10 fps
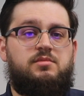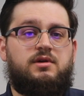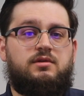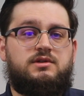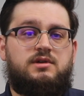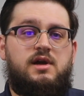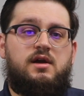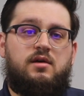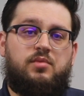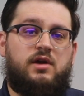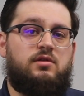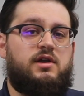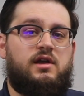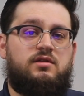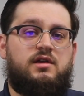bills by
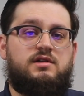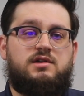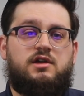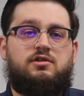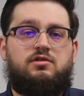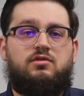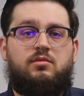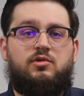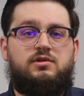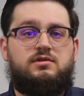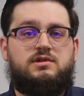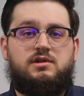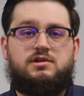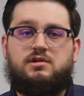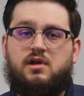looking at things like your normal
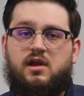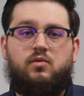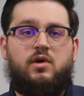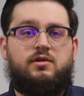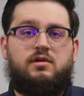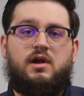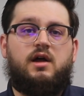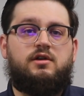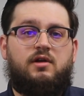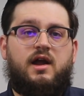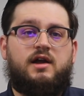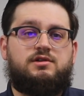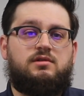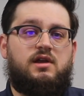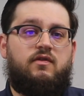usage and whether or not you're
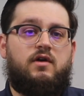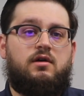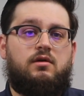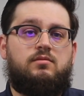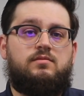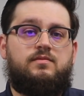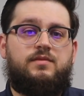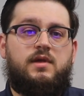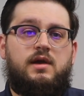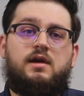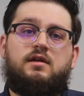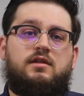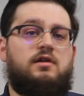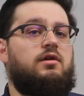actually in the home. They